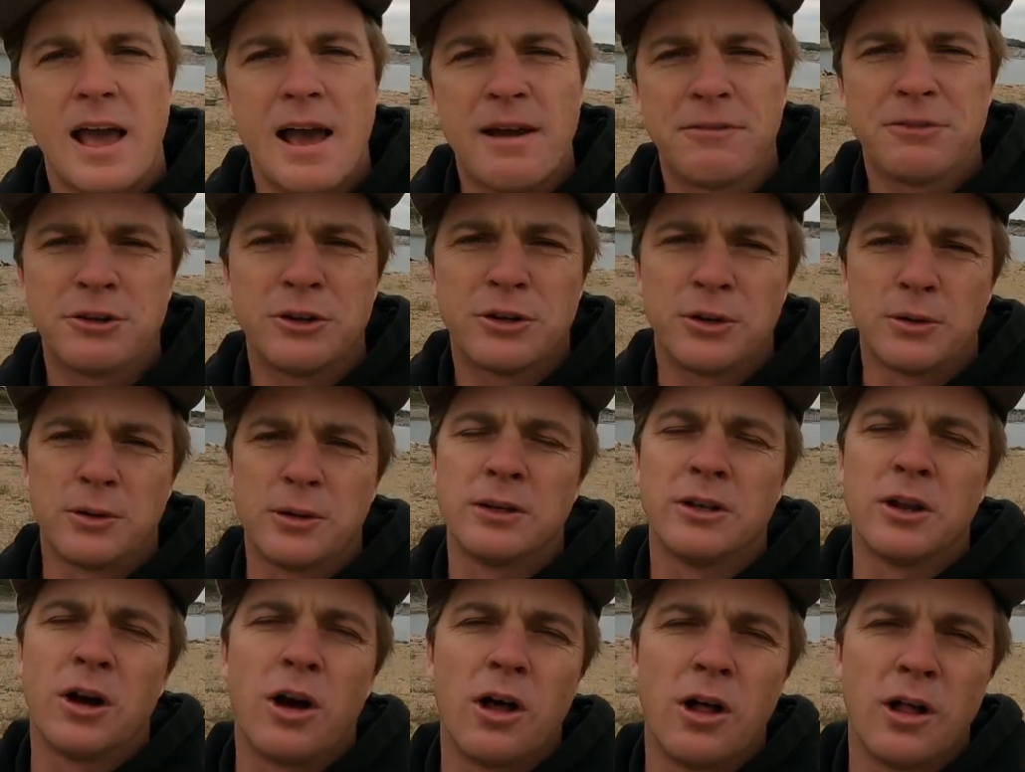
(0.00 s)
After
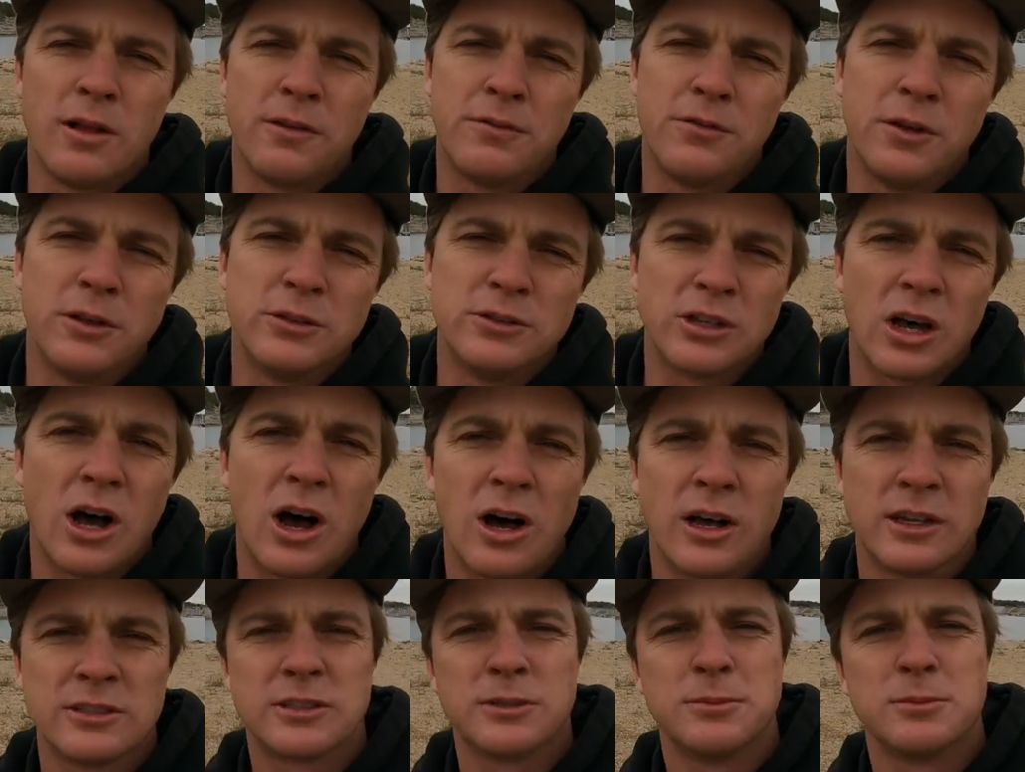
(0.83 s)
going to all of those
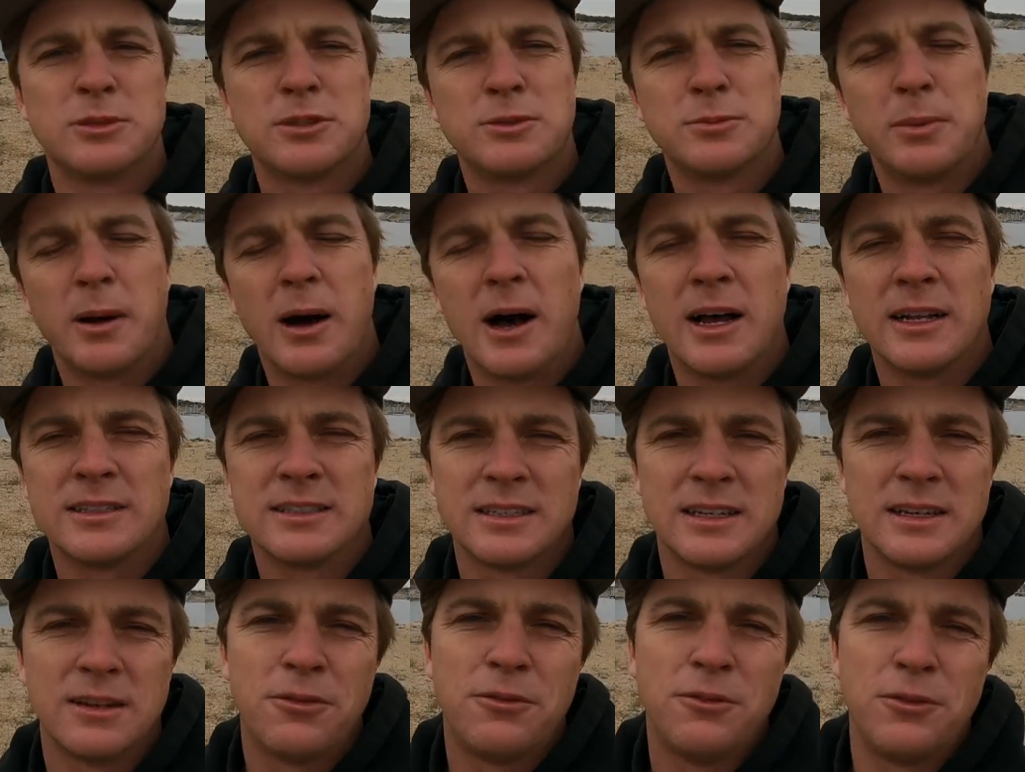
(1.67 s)
awesome
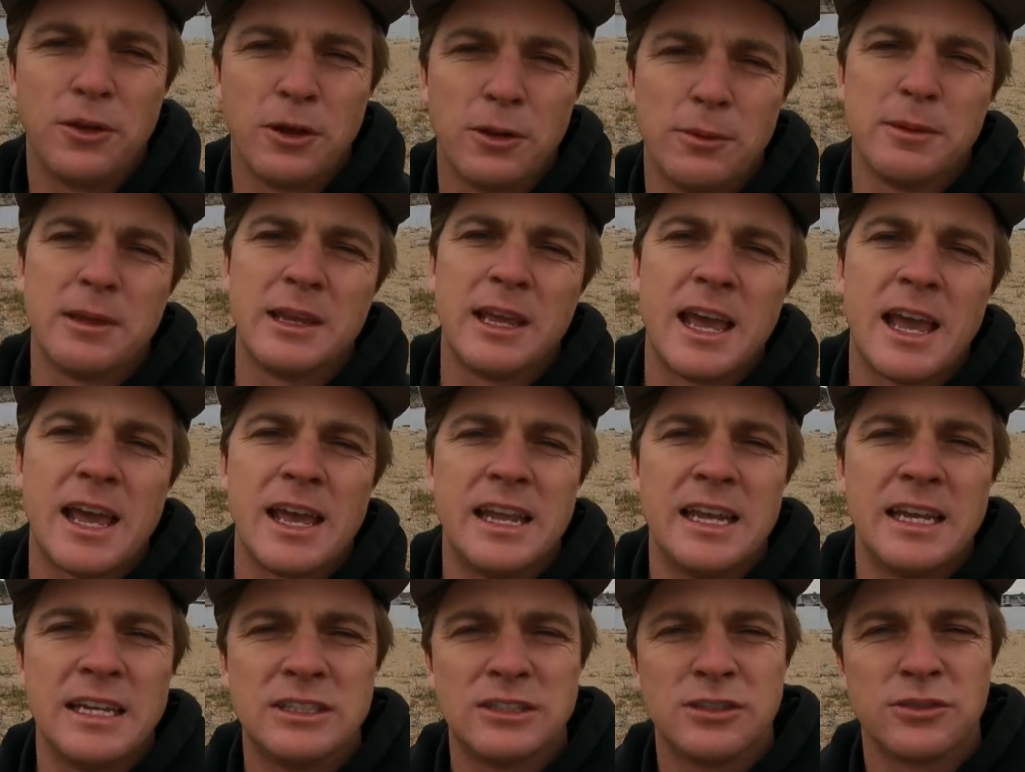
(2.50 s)
spots and filming at
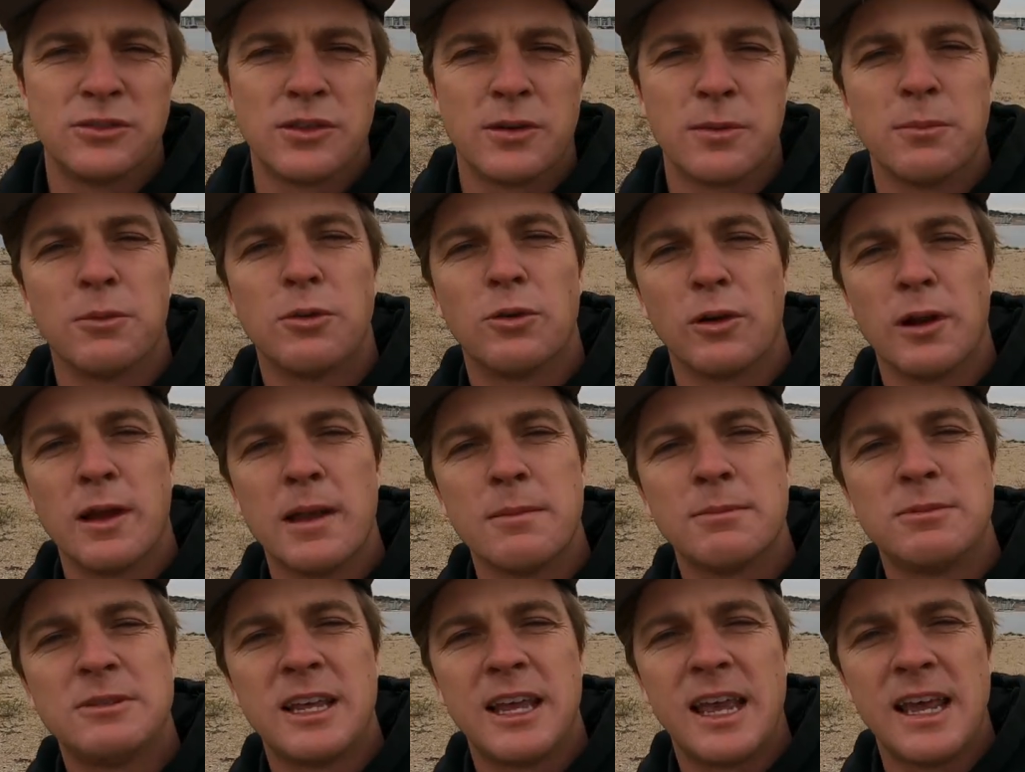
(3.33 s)
each of them,
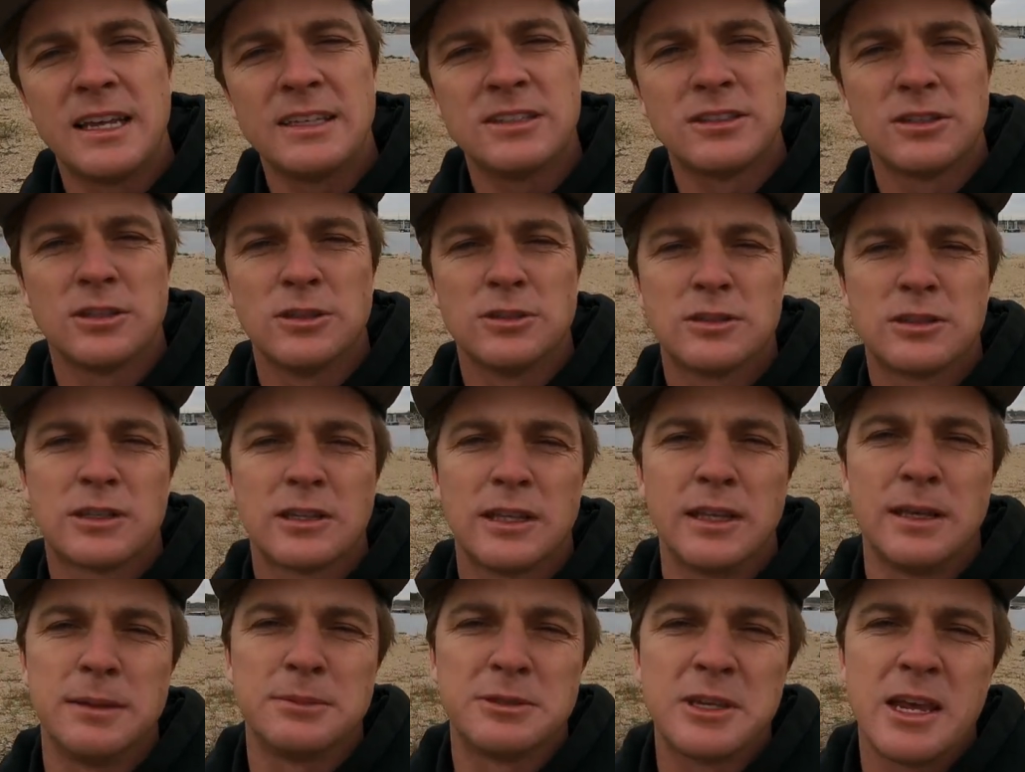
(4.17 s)
Graham takes those
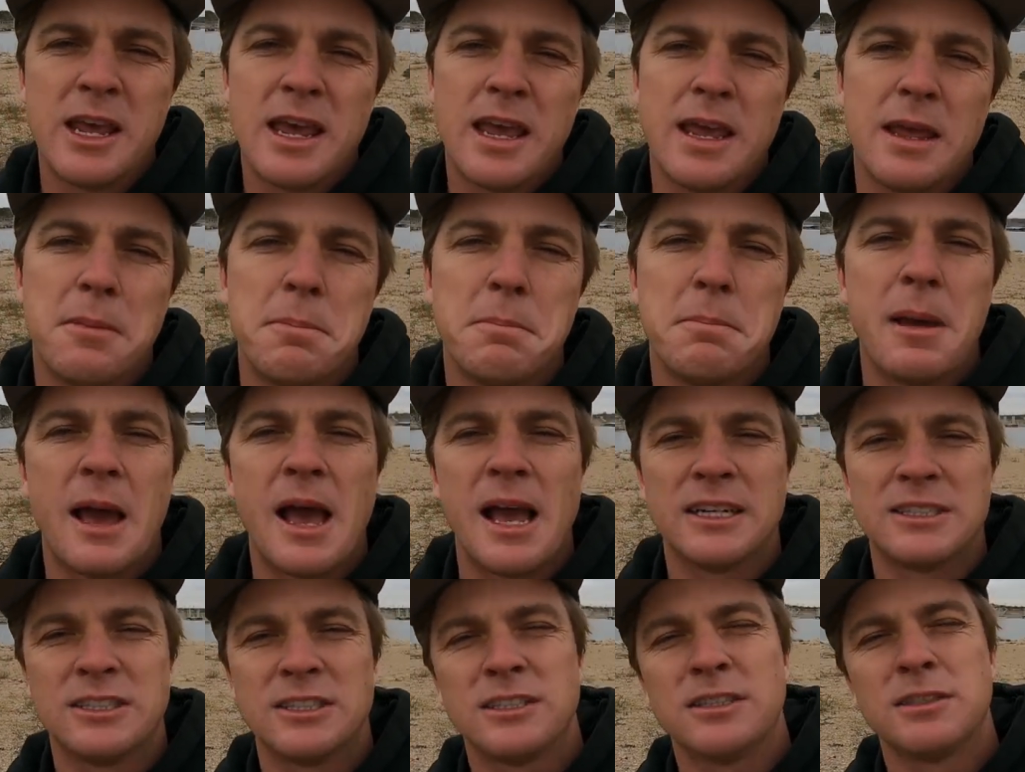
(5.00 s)
clips and
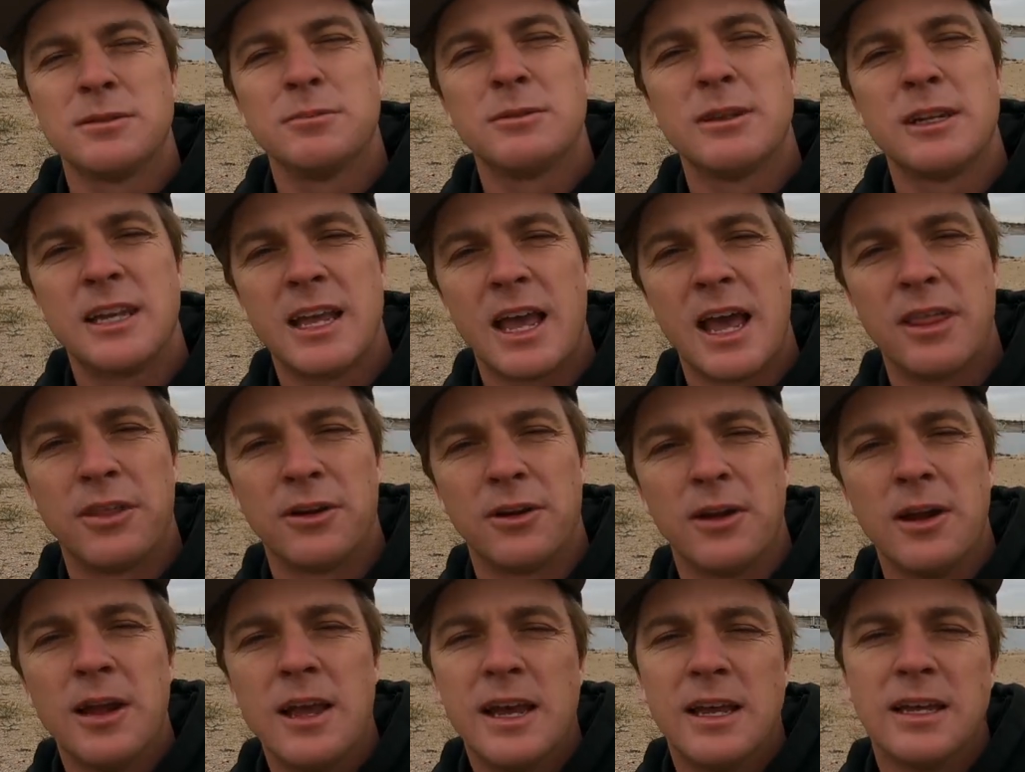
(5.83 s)
mashes them
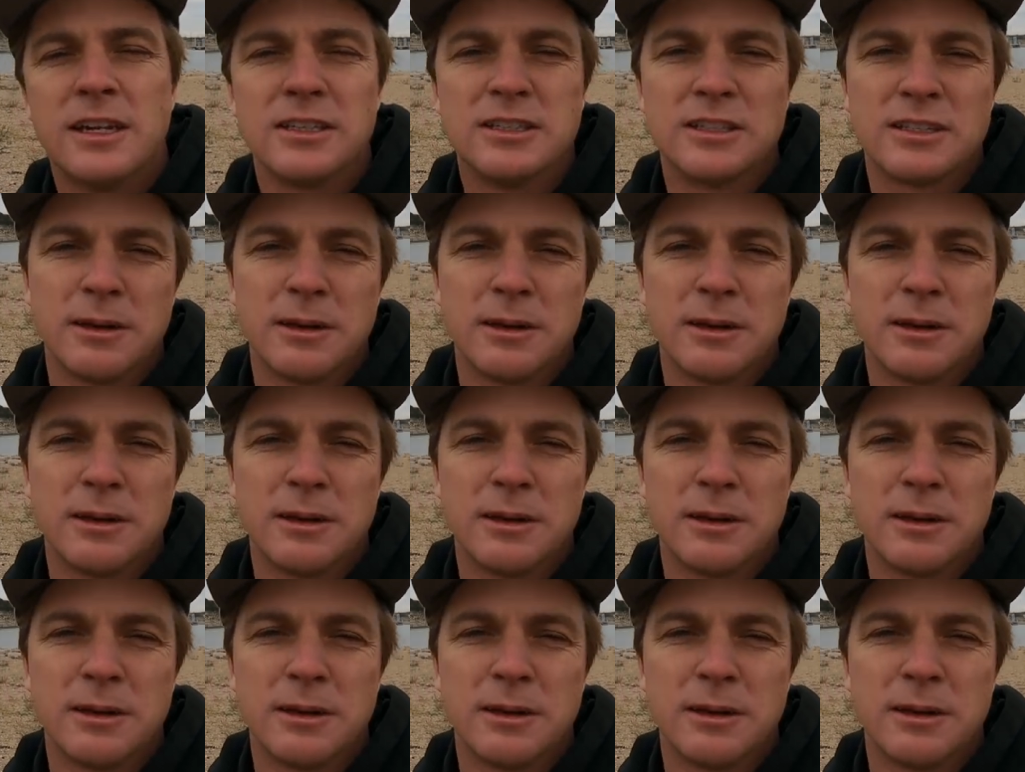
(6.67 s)
together into